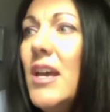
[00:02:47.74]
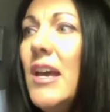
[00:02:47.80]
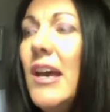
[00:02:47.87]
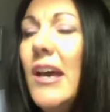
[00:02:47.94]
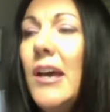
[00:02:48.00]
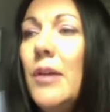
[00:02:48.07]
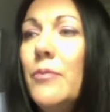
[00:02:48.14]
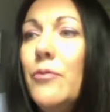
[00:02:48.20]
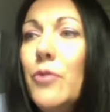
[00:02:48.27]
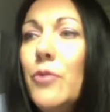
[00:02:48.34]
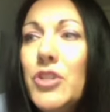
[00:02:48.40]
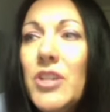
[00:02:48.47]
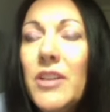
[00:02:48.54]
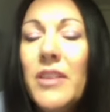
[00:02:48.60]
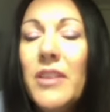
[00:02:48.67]
Um,
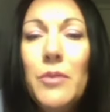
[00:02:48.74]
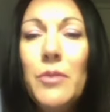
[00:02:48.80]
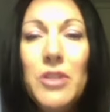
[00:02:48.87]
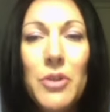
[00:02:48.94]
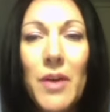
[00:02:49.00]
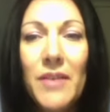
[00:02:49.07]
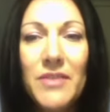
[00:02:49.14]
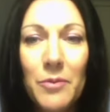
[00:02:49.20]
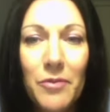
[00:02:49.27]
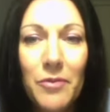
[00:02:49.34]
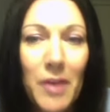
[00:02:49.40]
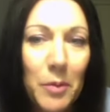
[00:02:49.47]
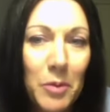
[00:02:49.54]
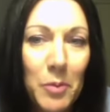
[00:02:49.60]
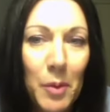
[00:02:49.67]
fortunately, we do have some
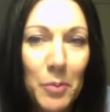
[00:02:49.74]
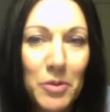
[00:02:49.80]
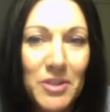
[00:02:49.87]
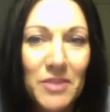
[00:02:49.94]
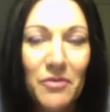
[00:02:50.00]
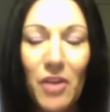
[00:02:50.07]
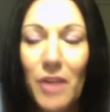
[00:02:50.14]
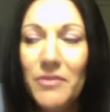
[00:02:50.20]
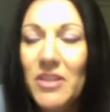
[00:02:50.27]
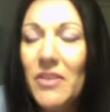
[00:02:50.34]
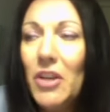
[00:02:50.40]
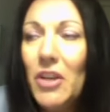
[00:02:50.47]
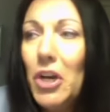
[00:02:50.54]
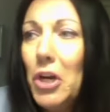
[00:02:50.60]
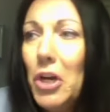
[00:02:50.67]
family members involved
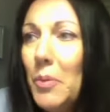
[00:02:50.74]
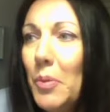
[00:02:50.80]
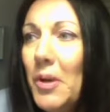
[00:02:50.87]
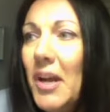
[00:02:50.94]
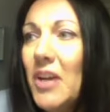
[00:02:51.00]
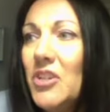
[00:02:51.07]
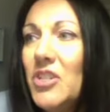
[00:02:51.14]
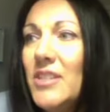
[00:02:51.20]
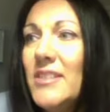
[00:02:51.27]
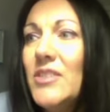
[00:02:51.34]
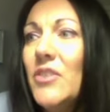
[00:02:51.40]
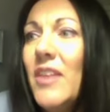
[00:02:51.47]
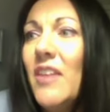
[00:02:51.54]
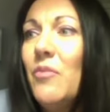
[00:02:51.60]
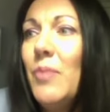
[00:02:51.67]
in the current production,
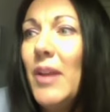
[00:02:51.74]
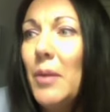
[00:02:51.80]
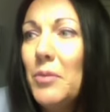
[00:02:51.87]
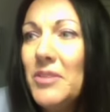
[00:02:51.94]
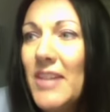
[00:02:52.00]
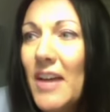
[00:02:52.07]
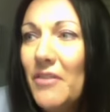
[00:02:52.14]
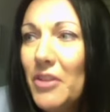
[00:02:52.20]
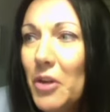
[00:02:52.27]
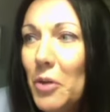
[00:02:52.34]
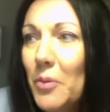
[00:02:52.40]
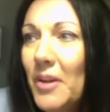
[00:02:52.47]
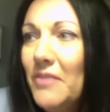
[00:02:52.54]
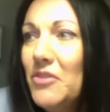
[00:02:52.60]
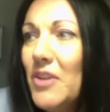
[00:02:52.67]
so they've been able to have a
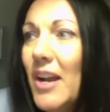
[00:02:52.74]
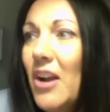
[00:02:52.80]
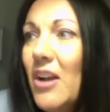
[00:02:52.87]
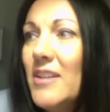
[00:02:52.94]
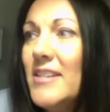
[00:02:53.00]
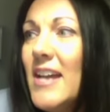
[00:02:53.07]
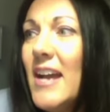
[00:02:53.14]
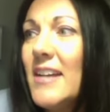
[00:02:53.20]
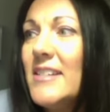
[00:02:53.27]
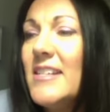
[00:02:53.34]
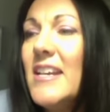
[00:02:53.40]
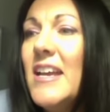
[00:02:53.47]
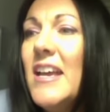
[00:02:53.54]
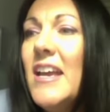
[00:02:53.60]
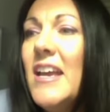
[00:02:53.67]
little bit of direct contact.
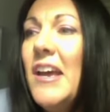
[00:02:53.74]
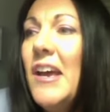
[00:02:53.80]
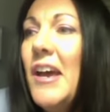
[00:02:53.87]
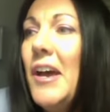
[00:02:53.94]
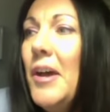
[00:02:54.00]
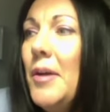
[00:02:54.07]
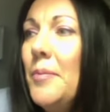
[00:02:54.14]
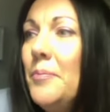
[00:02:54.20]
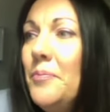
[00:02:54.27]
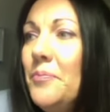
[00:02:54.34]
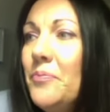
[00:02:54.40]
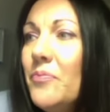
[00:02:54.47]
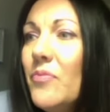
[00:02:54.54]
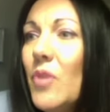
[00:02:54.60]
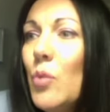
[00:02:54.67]
Um,
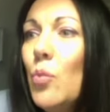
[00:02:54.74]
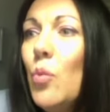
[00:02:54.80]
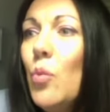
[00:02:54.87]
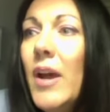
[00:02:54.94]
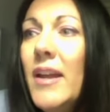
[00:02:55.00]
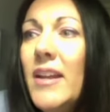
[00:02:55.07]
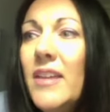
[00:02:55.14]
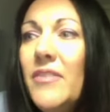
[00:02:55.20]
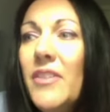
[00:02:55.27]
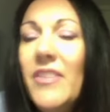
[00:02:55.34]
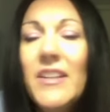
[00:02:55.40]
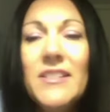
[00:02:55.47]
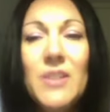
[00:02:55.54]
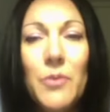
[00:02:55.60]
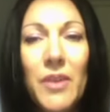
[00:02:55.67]
one of the
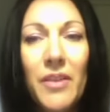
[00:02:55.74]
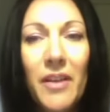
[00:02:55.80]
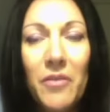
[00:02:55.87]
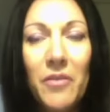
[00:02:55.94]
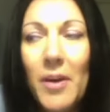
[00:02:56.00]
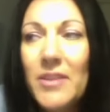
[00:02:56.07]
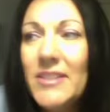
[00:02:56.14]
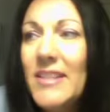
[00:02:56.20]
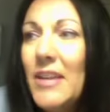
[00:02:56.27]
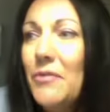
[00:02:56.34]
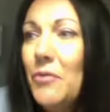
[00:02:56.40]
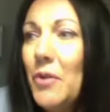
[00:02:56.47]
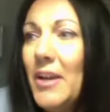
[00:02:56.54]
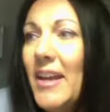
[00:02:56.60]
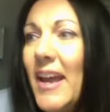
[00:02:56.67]
things that we love about
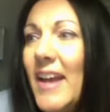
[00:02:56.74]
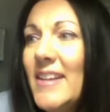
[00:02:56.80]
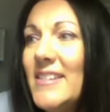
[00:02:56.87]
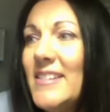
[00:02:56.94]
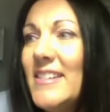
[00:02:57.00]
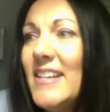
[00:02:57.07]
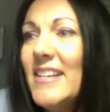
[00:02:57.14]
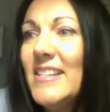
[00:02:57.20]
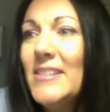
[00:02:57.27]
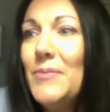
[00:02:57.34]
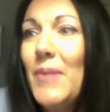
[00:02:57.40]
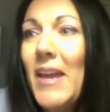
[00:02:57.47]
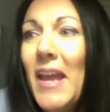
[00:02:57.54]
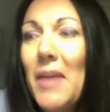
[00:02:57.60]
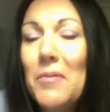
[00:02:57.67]
State 48 is
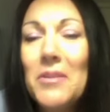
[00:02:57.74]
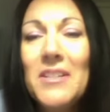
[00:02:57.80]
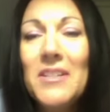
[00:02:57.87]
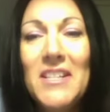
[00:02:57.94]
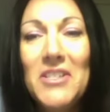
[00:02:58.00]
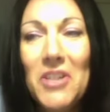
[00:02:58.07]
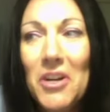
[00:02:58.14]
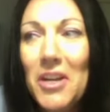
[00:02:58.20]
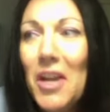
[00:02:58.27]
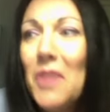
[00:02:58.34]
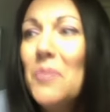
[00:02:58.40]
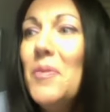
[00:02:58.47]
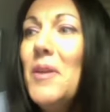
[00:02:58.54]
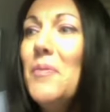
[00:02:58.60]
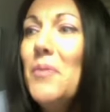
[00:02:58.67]
being able to teach our
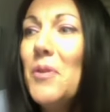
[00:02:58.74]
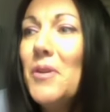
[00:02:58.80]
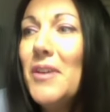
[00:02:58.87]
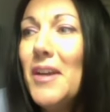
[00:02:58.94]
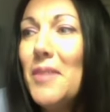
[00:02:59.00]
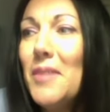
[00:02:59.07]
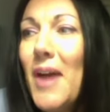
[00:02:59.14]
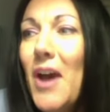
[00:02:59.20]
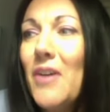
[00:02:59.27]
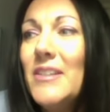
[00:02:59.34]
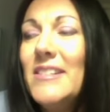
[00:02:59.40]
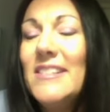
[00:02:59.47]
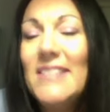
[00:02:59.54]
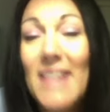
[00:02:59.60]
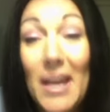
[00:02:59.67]
young people
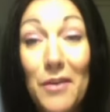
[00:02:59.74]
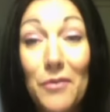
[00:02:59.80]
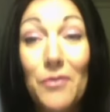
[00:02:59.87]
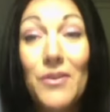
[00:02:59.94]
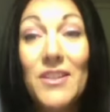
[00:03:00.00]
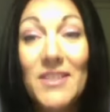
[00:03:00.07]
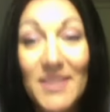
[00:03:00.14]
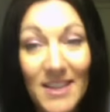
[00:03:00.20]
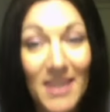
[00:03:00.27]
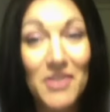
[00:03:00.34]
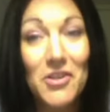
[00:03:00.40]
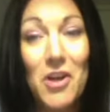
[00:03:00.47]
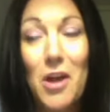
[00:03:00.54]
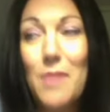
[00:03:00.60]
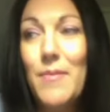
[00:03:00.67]
about safe
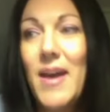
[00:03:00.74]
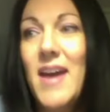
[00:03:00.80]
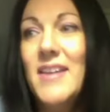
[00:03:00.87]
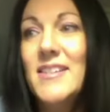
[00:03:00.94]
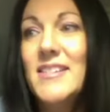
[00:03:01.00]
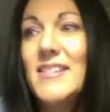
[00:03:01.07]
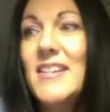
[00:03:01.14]
stage combat.